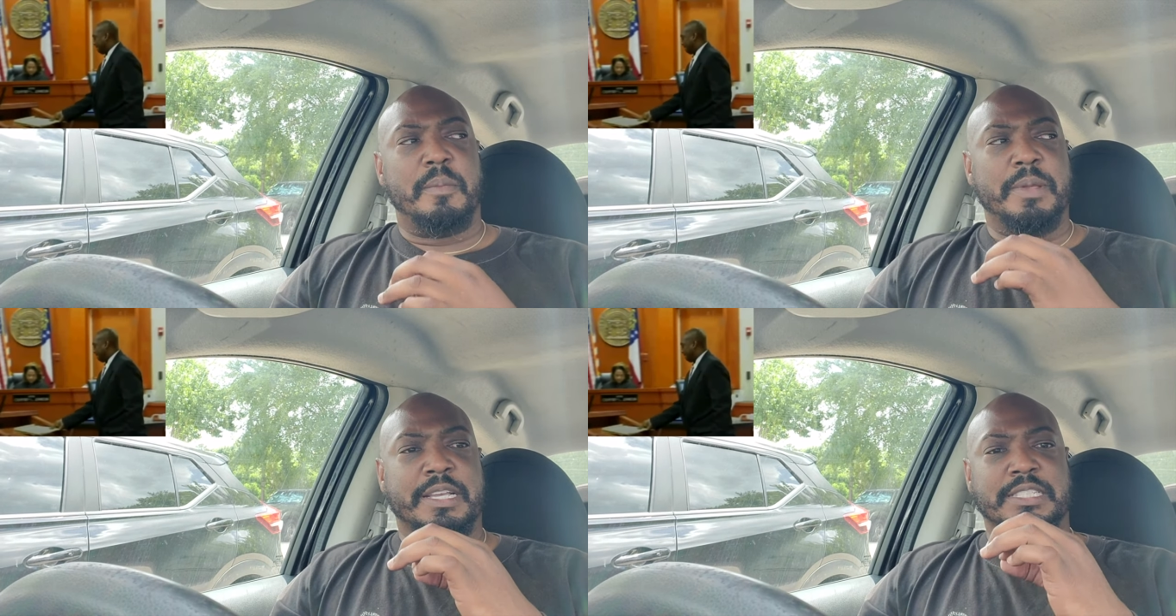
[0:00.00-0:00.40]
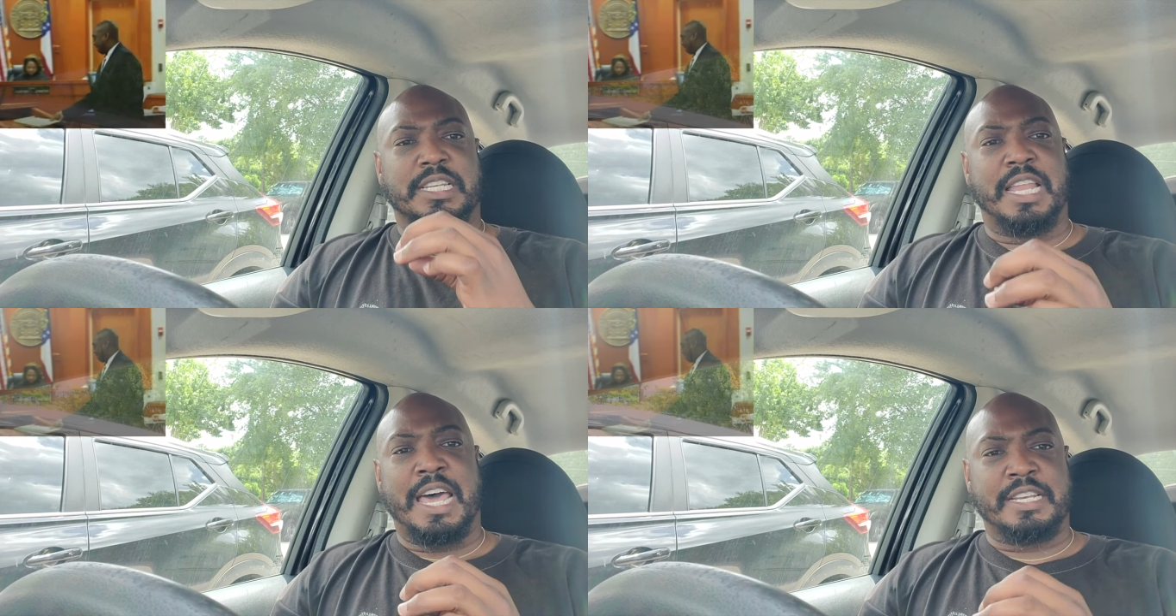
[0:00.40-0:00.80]
Because a
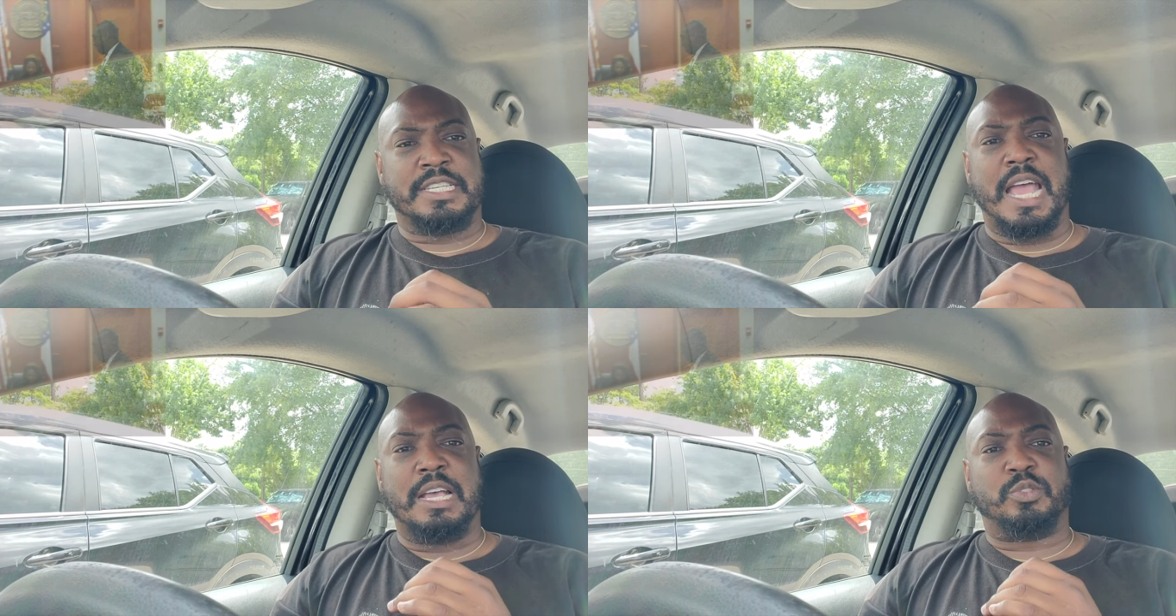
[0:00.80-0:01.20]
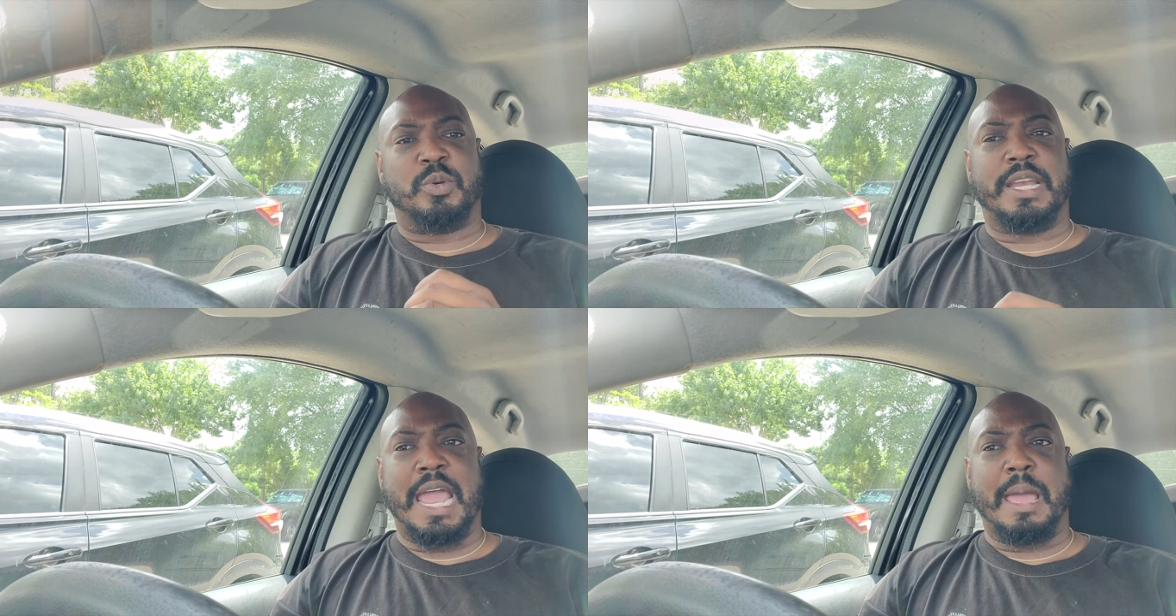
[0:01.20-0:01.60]
lot of times
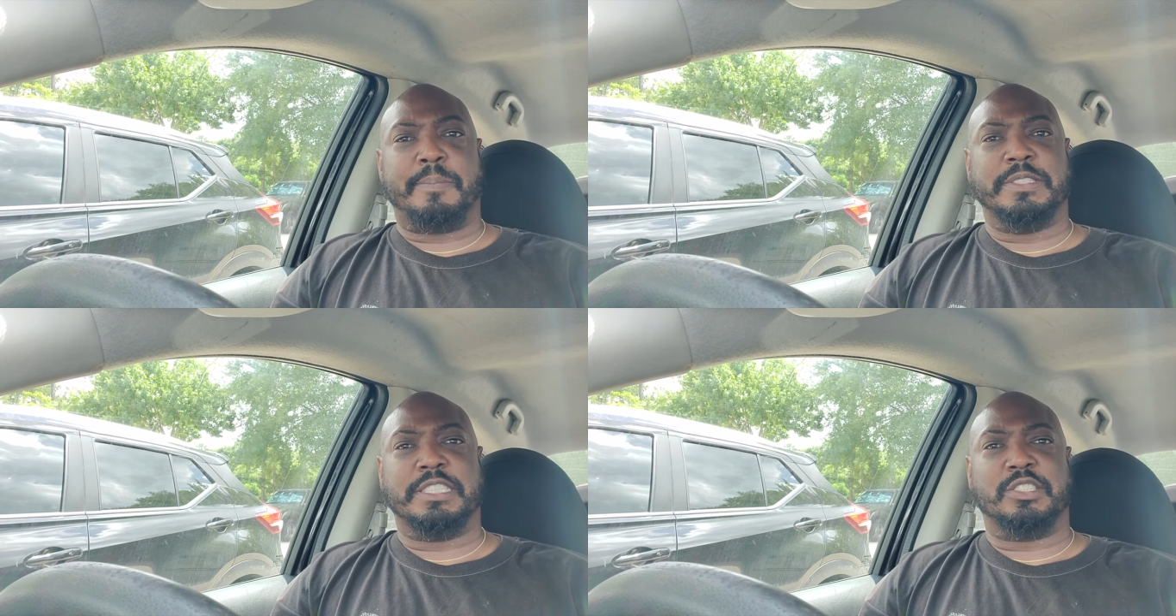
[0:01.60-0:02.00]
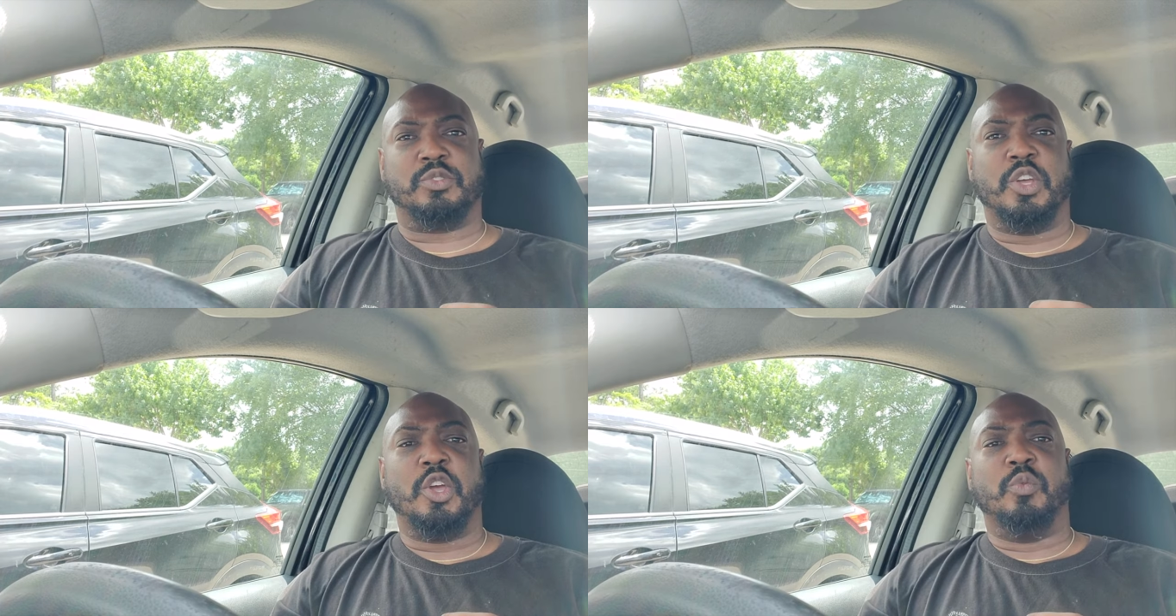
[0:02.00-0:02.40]
what happens is